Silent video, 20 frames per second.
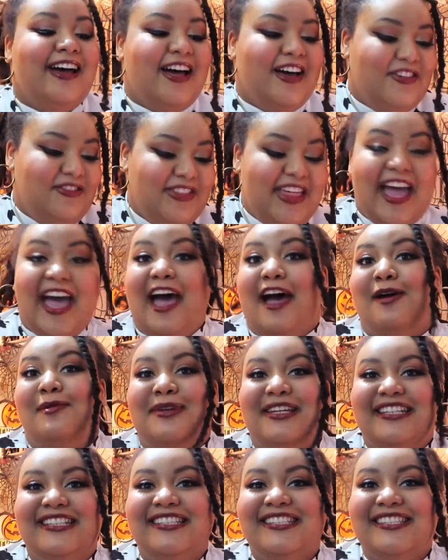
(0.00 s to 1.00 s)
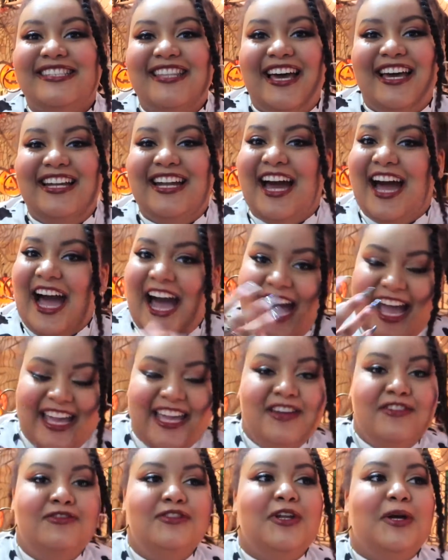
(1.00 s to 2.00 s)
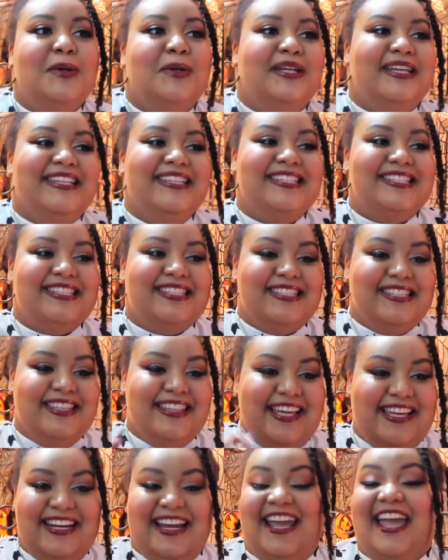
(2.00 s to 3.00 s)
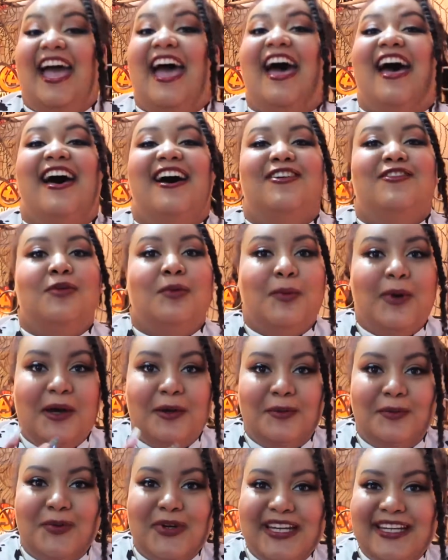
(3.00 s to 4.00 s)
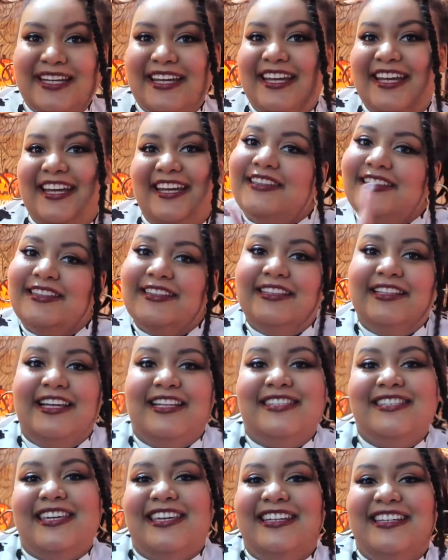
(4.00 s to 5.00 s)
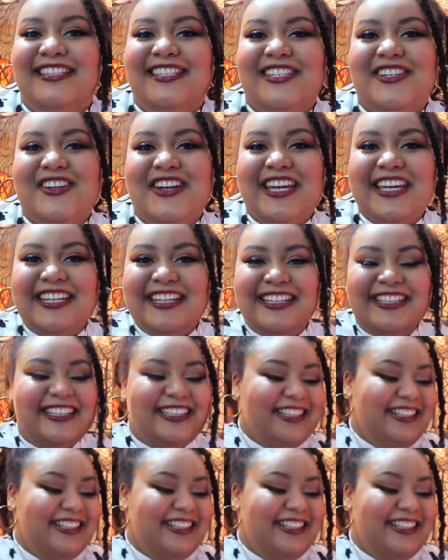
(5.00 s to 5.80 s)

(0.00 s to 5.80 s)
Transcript: of the habits that I have noticed that I have while reading. Let's get into it.